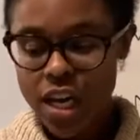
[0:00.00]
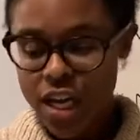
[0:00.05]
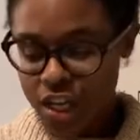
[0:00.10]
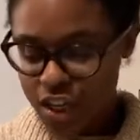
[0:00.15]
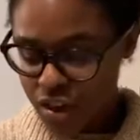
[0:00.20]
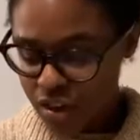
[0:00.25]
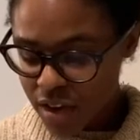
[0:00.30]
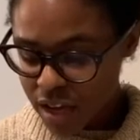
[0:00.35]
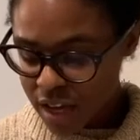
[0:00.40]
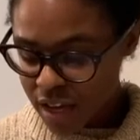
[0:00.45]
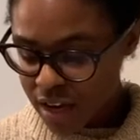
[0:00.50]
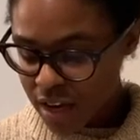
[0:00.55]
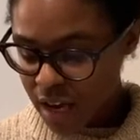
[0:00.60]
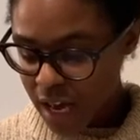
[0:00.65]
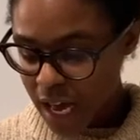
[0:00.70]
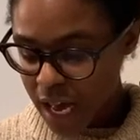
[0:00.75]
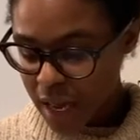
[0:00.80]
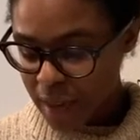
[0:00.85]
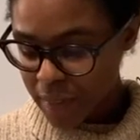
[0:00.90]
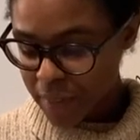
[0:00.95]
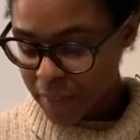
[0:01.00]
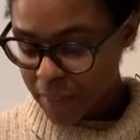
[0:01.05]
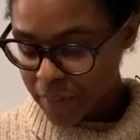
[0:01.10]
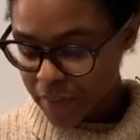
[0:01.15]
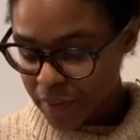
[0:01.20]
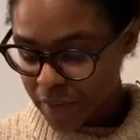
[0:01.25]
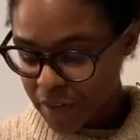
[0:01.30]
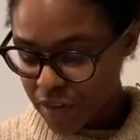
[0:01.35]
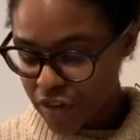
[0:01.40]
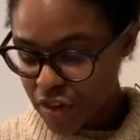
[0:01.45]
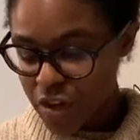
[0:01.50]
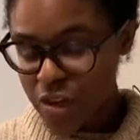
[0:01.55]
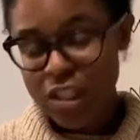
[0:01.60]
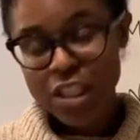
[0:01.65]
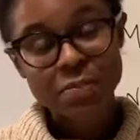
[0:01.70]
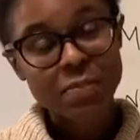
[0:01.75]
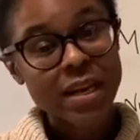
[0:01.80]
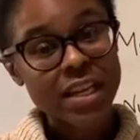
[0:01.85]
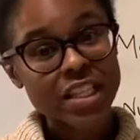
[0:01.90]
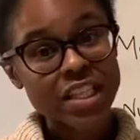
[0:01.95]
You can um, turn to
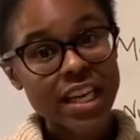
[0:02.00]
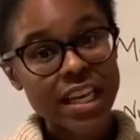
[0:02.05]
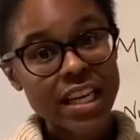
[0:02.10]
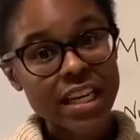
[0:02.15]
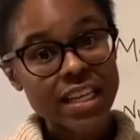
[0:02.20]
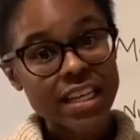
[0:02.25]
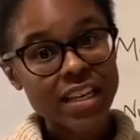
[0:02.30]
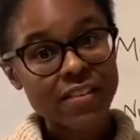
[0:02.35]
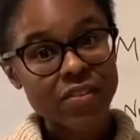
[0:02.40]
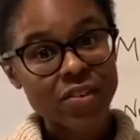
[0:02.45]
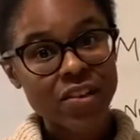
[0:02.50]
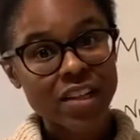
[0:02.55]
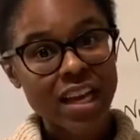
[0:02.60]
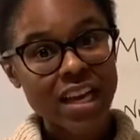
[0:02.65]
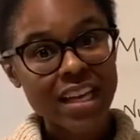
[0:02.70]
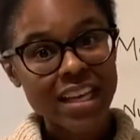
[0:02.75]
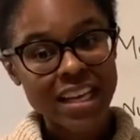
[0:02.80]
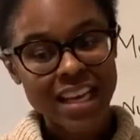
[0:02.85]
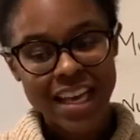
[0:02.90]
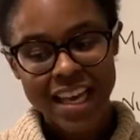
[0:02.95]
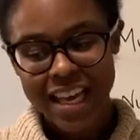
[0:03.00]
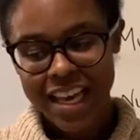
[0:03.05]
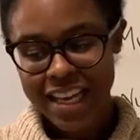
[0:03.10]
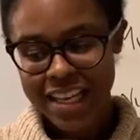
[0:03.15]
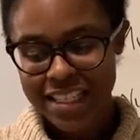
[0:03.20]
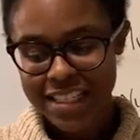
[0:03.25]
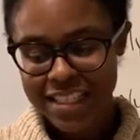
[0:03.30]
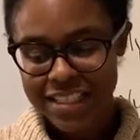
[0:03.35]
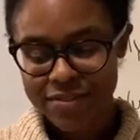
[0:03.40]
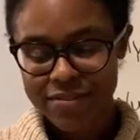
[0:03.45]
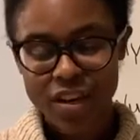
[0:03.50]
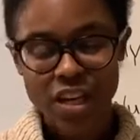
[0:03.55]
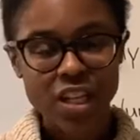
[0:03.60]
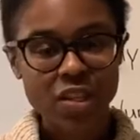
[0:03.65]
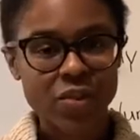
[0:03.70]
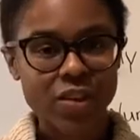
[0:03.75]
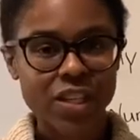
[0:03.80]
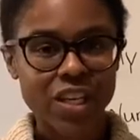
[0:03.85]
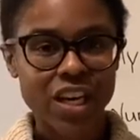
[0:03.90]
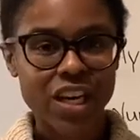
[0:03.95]
page eight if you like and follow
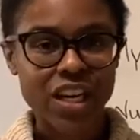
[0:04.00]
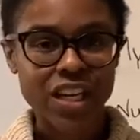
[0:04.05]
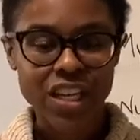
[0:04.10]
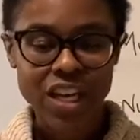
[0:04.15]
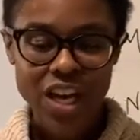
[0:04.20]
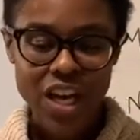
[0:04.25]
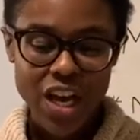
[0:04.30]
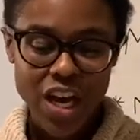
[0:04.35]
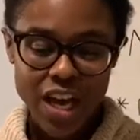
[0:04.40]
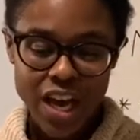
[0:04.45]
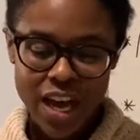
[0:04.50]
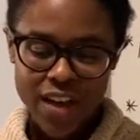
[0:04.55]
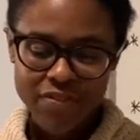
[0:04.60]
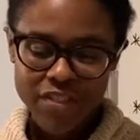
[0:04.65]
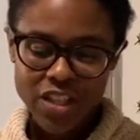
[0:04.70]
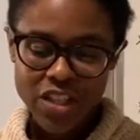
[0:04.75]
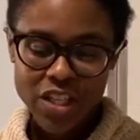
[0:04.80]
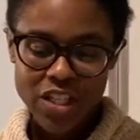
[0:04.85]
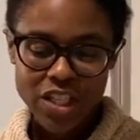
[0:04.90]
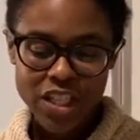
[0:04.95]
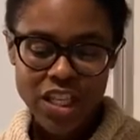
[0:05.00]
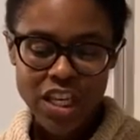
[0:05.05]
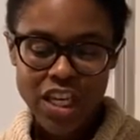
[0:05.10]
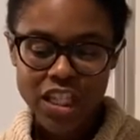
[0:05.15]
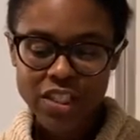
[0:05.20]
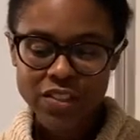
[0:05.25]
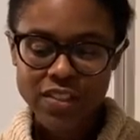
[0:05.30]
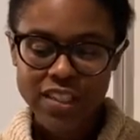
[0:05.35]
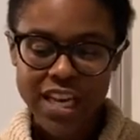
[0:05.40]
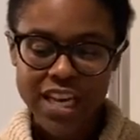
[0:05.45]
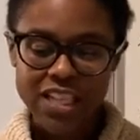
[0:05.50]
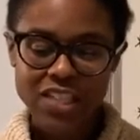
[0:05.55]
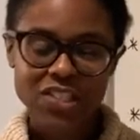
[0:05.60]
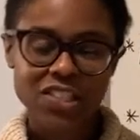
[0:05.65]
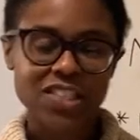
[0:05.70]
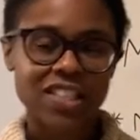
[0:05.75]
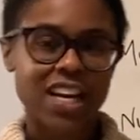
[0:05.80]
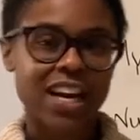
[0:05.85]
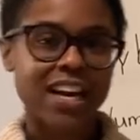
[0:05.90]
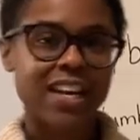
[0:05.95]
along. I think there's a coloring
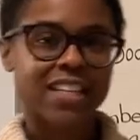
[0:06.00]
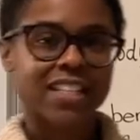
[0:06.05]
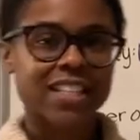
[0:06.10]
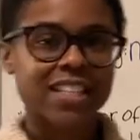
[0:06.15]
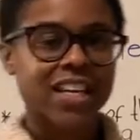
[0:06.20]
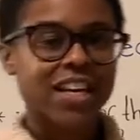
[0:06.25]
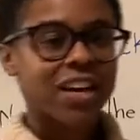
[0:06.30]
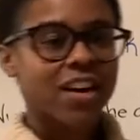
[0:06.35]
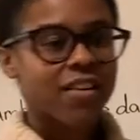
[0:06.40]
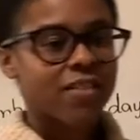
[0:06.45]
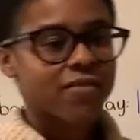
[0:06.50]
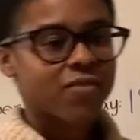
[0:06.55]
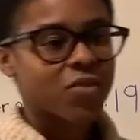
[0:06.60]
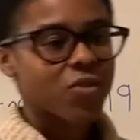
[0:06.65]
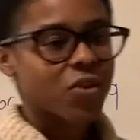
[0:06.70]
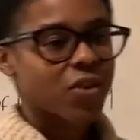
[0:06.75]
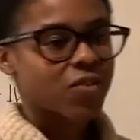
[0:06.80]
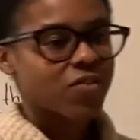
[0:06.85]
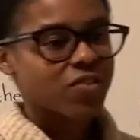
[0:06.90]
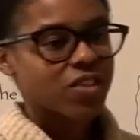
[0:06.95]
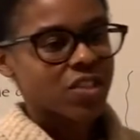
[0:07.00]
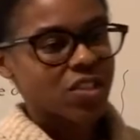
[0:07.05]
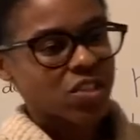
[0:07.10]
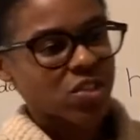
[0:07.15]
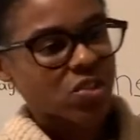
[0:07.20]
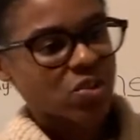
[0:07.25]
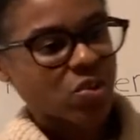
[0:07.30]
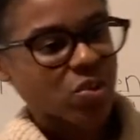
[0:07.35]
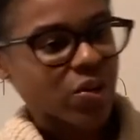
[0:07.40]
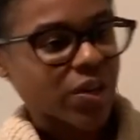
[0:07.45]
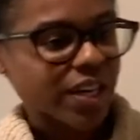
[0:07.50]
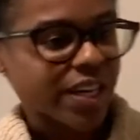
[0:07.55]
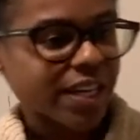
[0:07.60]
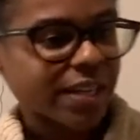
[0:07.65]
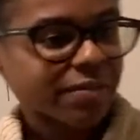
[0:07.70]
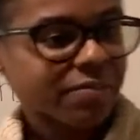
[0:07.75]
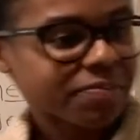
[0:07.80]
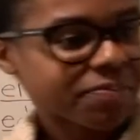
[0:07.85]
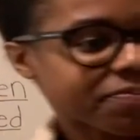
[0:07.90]
exercise for this story.